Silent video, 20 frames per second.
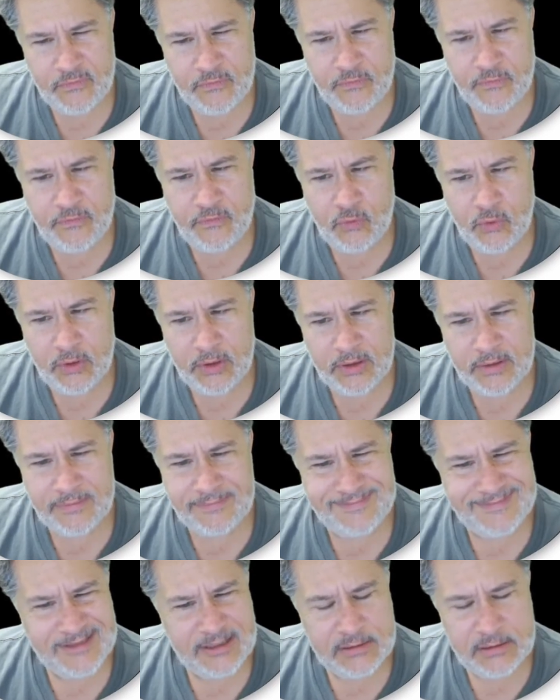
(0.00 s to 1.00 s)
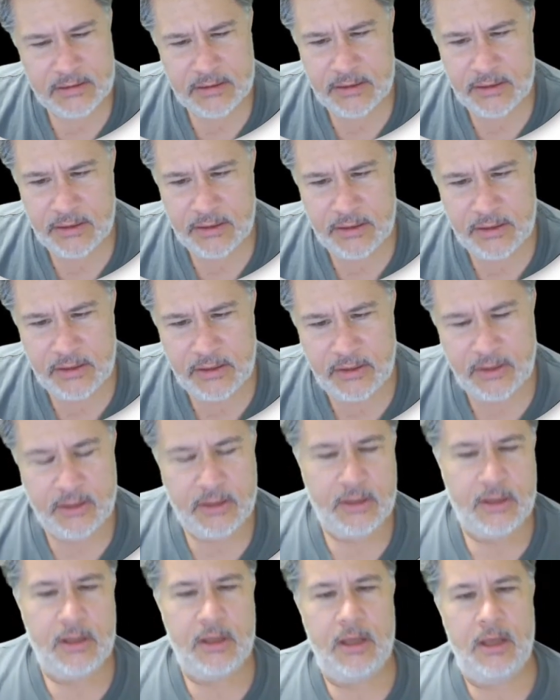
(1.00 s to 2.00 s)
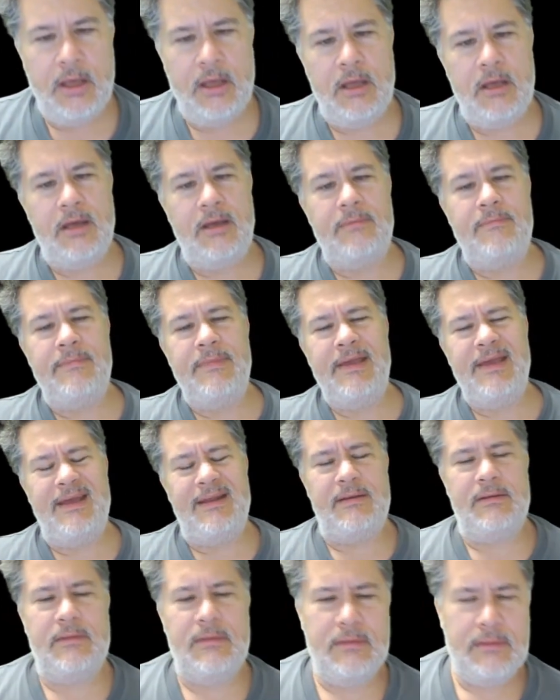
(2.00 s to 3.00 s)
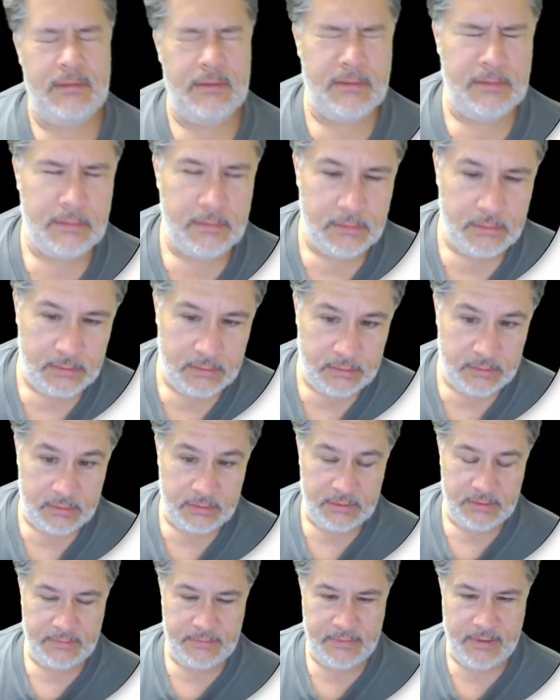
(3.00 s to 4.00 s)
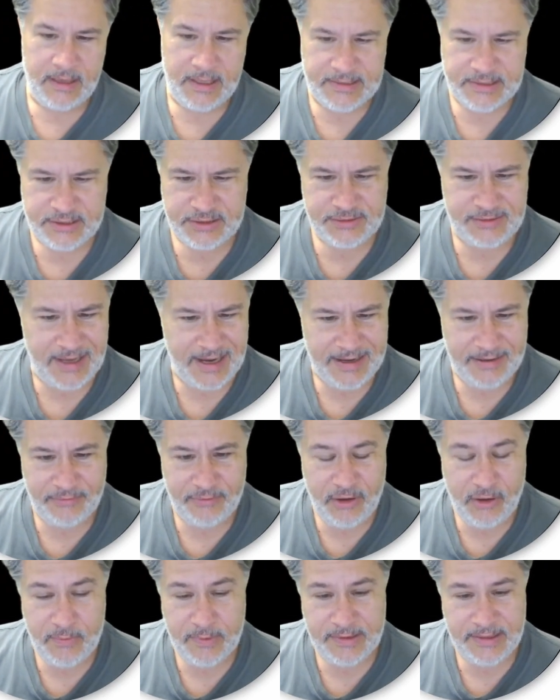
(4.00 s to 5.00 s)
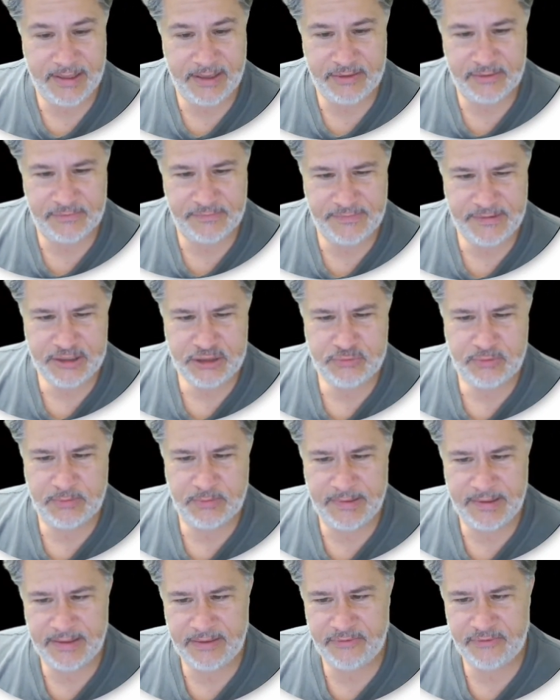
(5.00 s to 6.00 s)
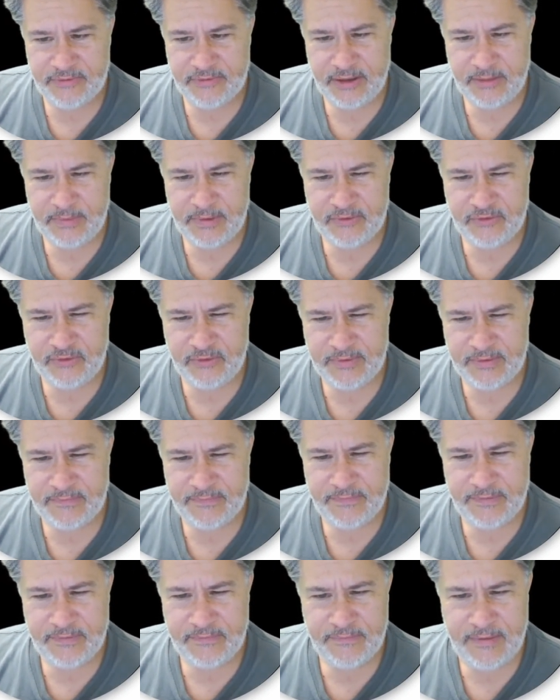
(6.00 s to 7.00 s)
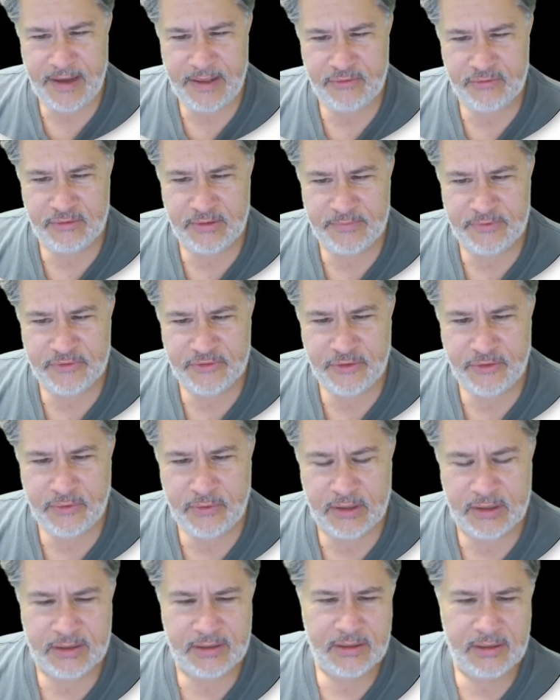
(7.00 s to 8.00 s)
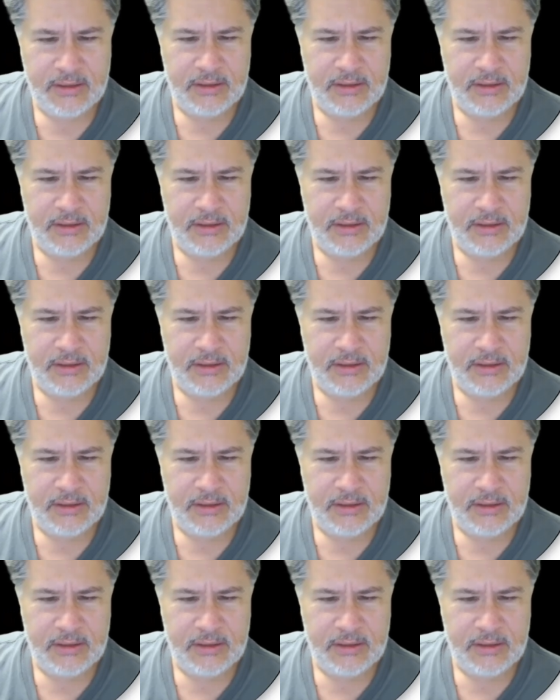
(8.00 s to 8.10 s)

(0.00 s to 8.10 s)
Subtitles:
Four. Oh, man. I don't know what the other fish would be. It's going to be something rather obscure.